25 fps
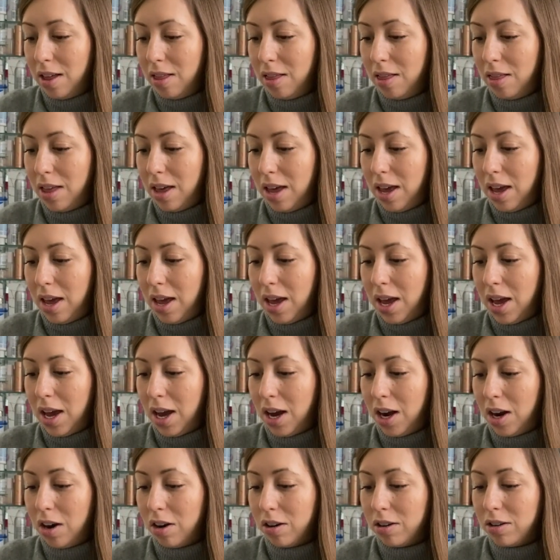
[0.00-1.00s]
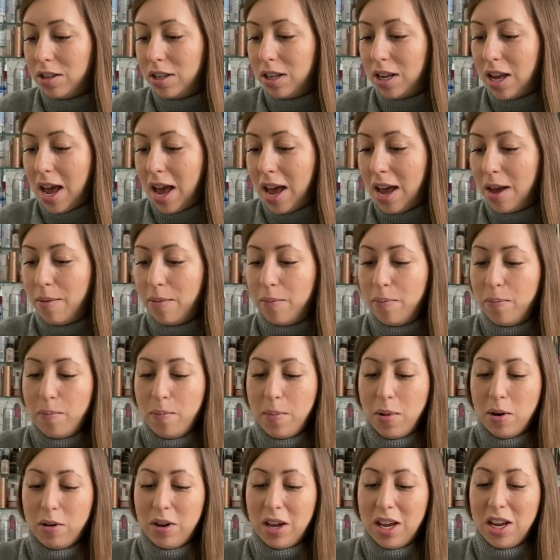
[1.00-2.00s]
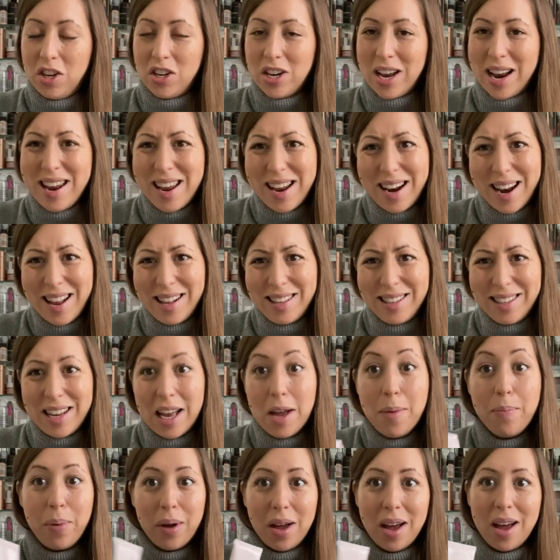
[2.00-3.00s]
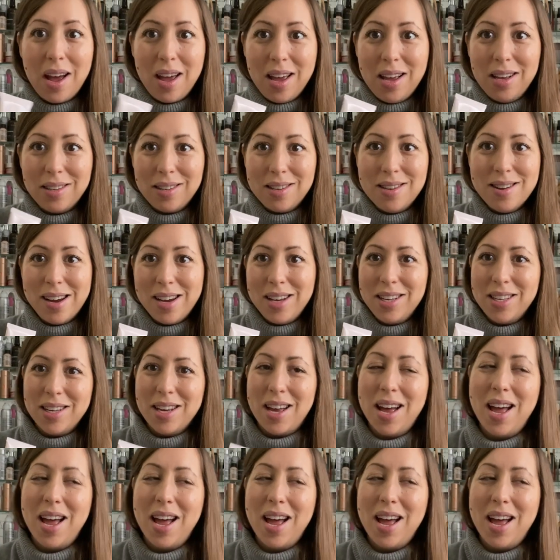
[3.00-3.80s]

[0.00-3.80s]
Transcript: the Glossier Milky Jelly Cleanser, but it's nicer.